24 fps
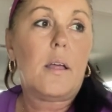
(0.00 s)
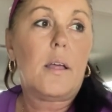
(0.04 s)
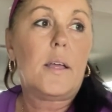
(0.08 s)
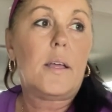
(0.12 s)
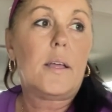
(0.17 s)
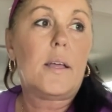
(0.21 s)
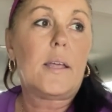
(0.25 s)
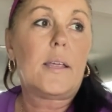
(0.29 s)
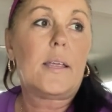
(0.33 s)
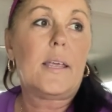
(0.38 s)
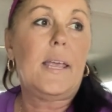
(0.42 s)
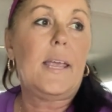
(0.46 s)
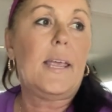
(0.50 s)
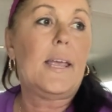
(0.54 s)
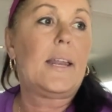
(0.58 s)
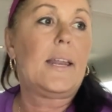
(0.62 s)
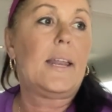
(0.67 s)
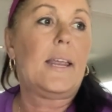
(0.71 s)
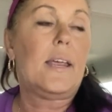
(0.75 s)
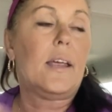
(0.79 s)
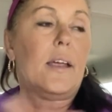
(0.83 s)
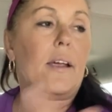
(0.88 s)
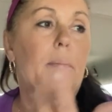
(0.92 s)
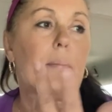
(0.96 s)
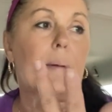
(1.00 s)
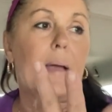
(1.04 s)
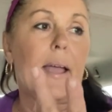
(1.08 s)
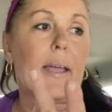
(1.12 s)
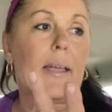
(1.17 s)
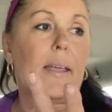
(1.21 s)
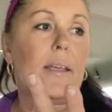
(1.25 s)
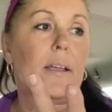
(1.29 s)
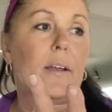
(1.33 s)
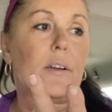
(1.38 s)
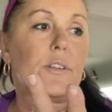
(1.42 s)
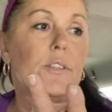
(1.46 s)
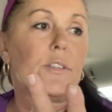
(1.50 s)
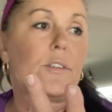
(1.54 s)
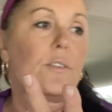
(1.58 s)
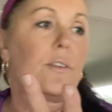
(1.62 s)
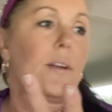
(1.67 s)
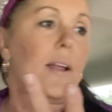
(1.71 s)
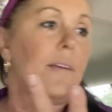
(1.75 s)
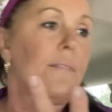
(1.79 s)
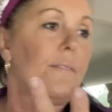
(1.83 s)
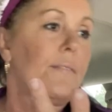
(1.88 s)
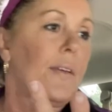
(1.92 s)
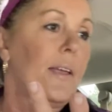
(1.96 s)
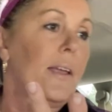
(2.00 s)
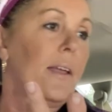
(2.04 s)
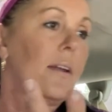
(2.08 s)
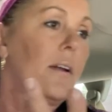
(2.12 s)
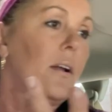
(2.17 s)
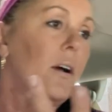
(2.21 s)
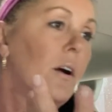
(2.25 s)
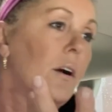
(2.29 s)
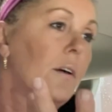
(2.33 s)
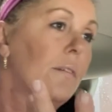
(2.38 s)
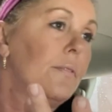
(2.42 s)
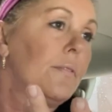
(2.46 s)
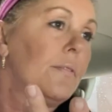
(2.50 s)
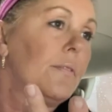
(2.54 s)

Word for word: I can't hear back here. Turn that fan off.